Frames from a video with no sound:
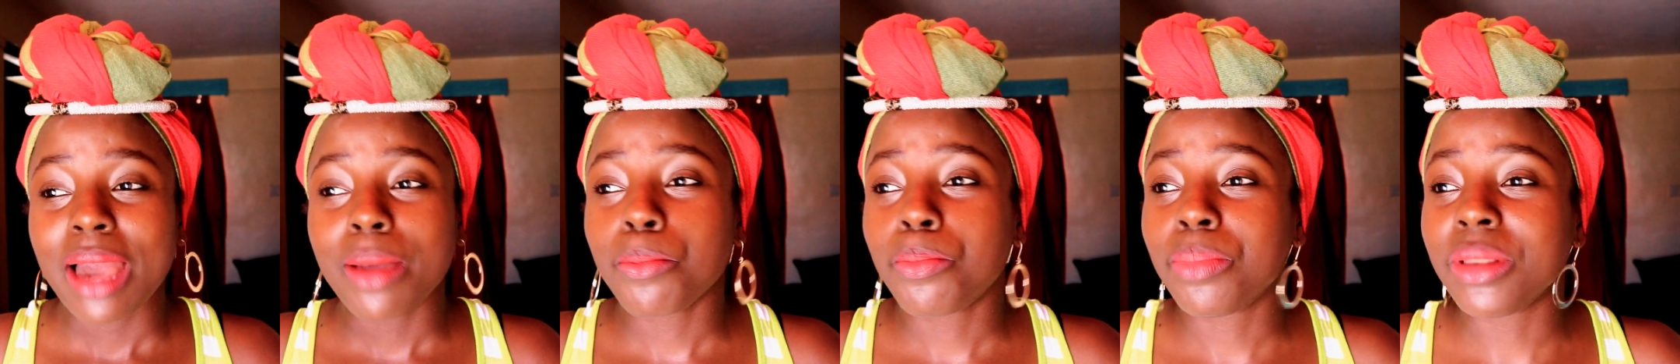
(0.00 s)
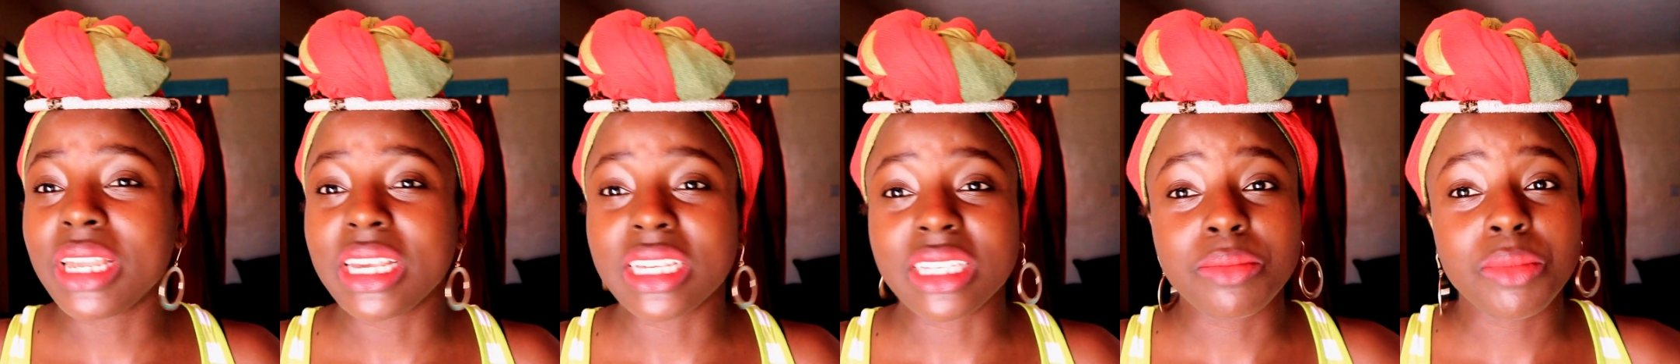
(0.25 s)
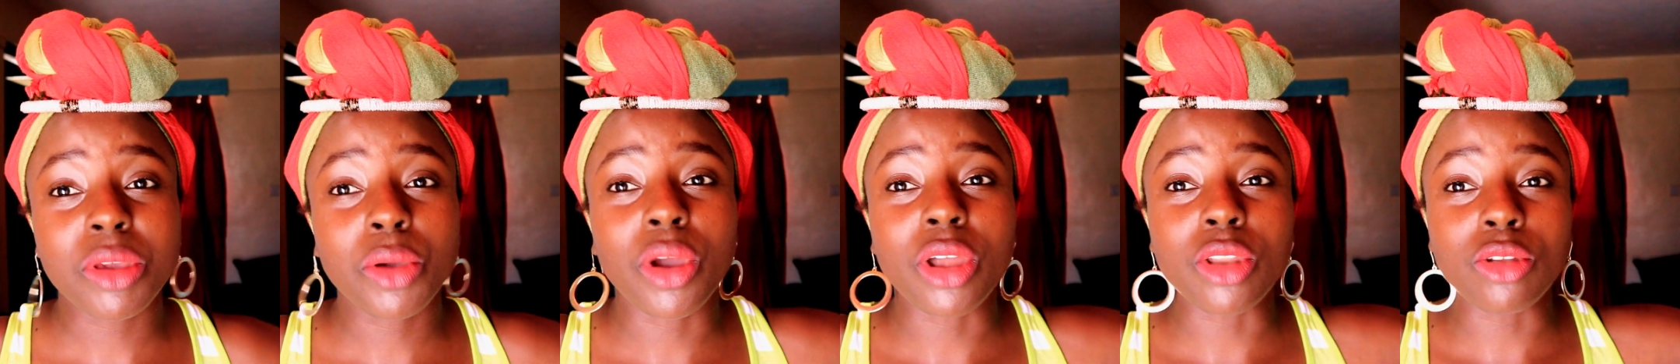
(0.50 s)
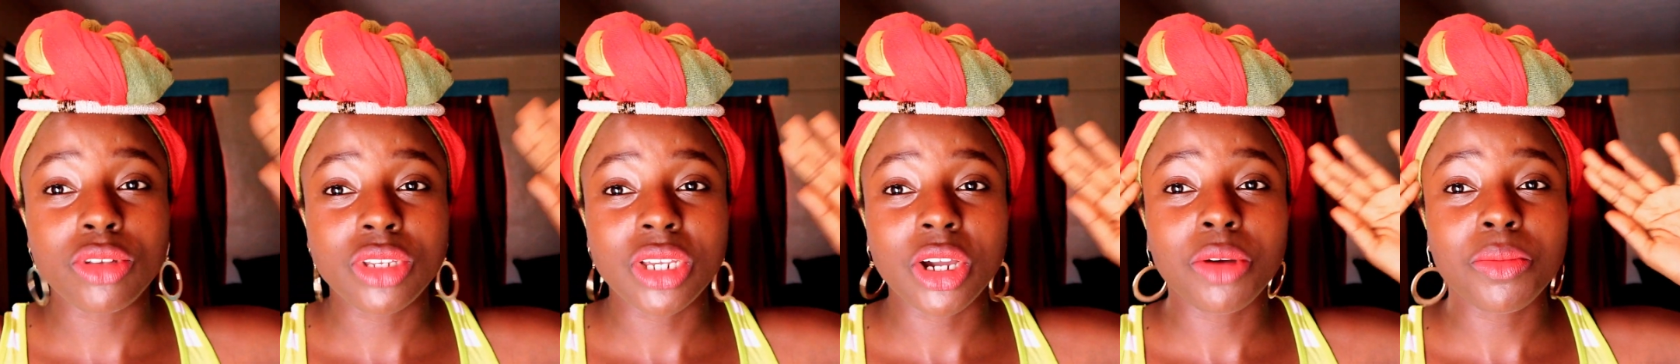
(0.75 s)
Please, me
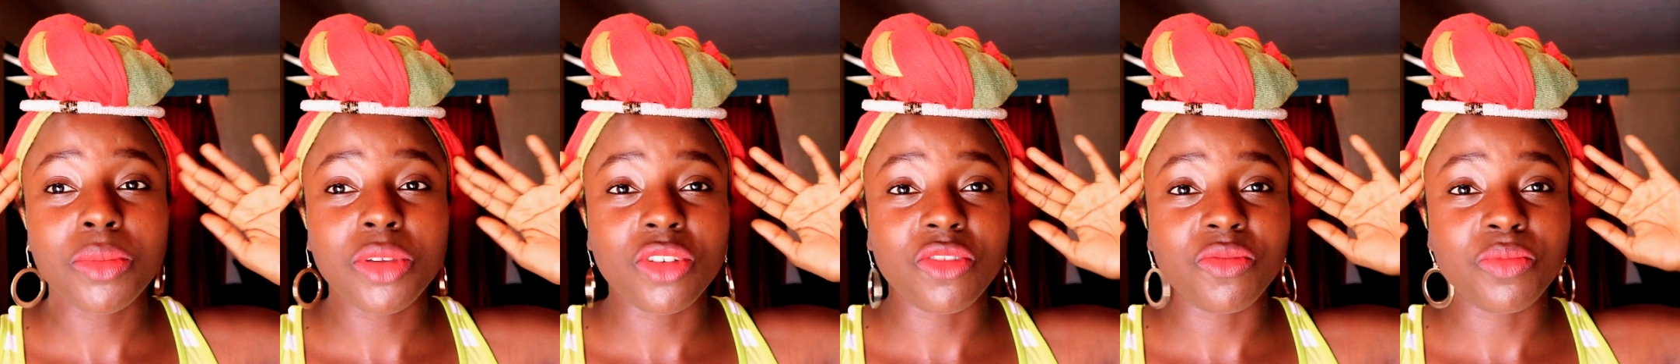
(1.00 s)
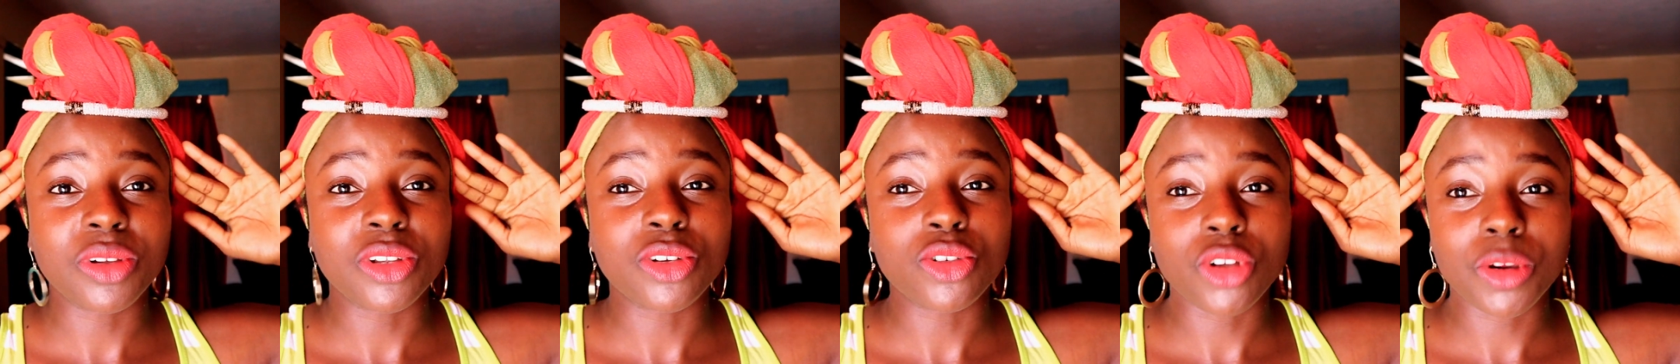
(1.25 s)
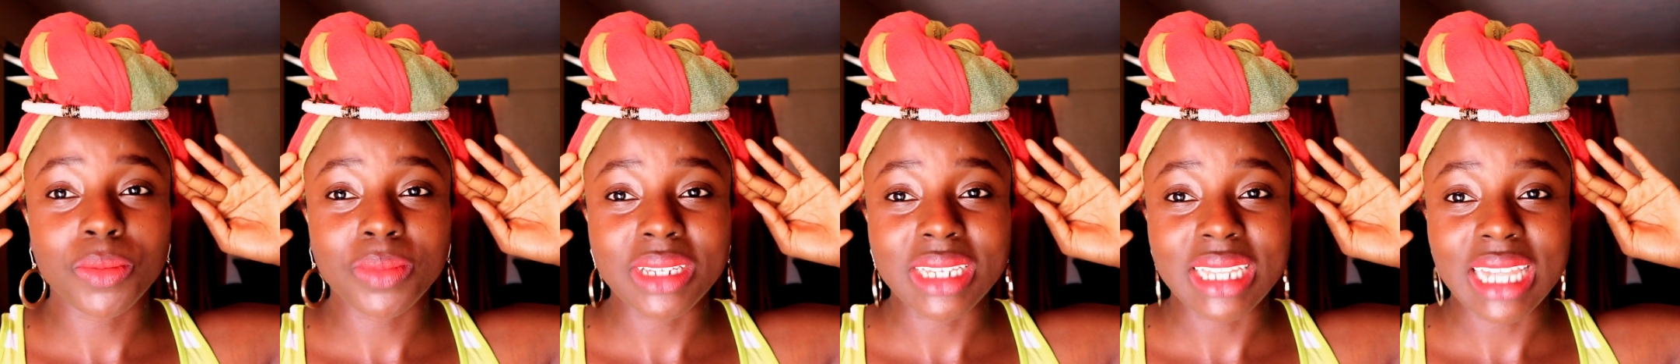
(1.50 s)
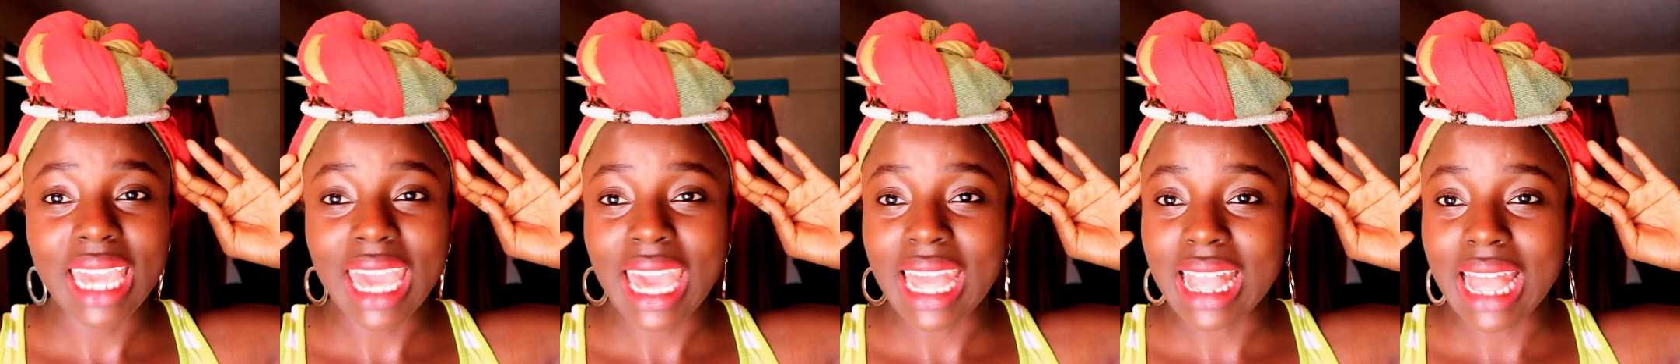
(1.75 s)
when you tell me you've been robbed
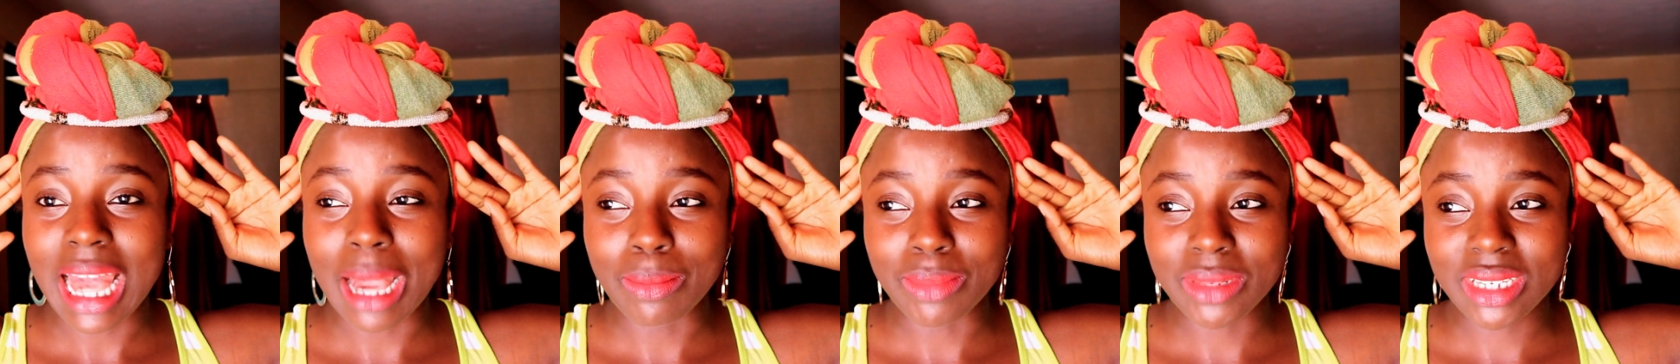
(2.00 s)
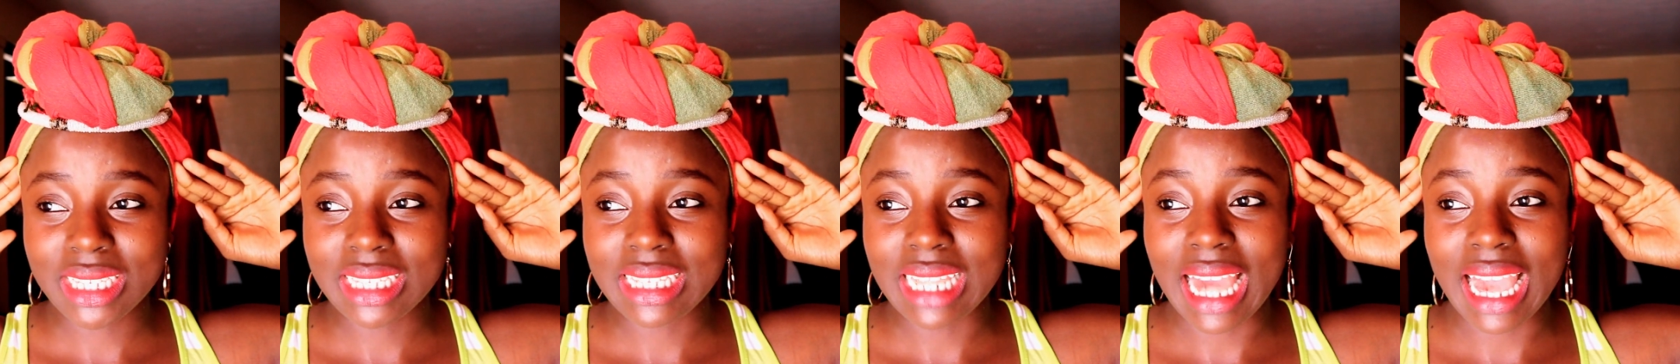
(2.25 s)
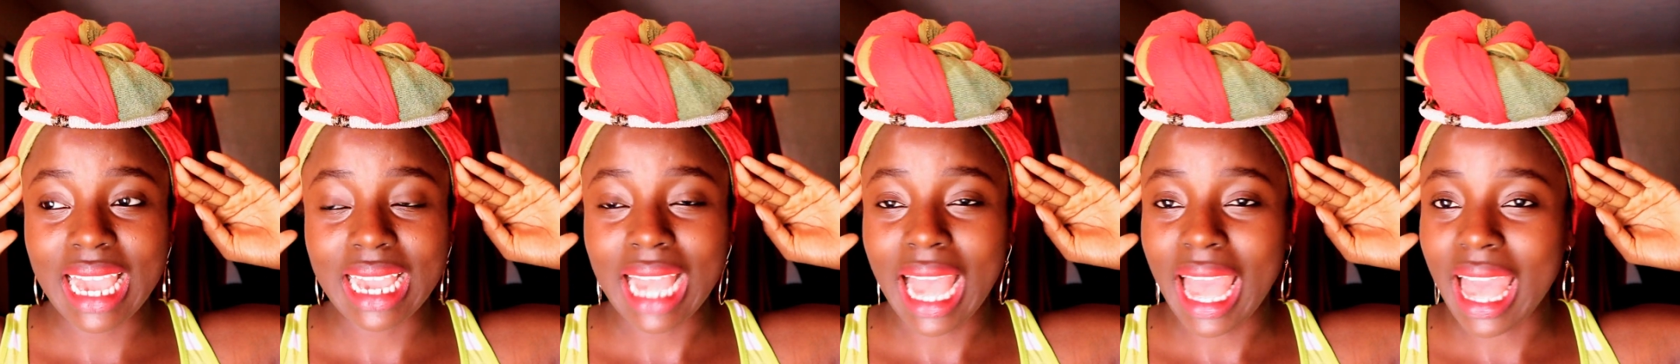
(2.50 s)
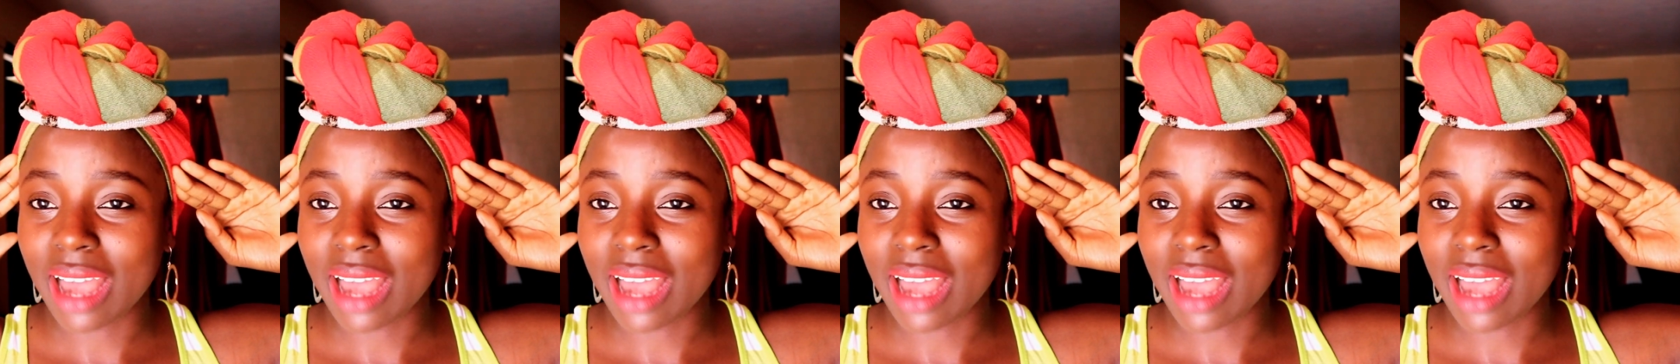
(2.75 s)
in Kenya, I'm just like,